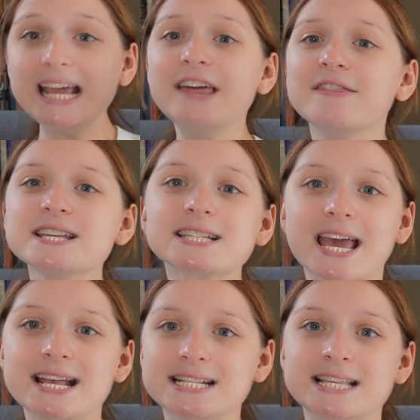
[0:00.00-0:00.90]
in this
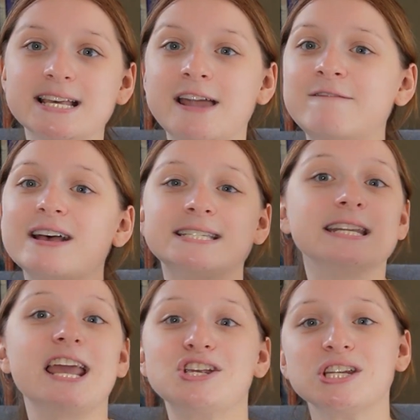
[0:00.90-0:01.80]
case, the
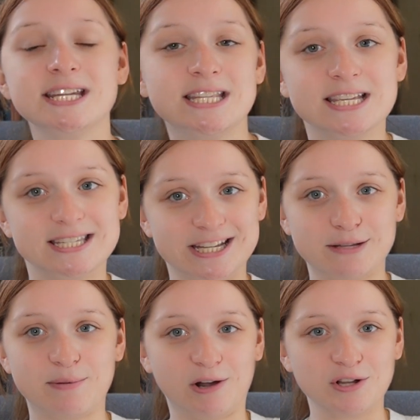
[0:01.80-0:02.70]
investigation into this
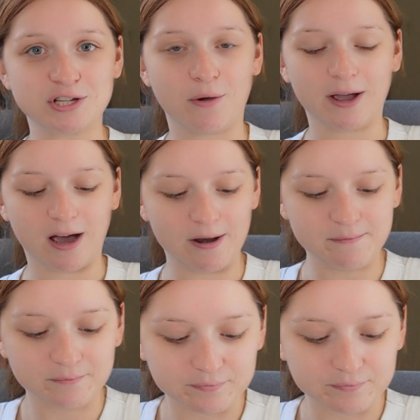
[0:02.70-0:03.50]
disappearance going on.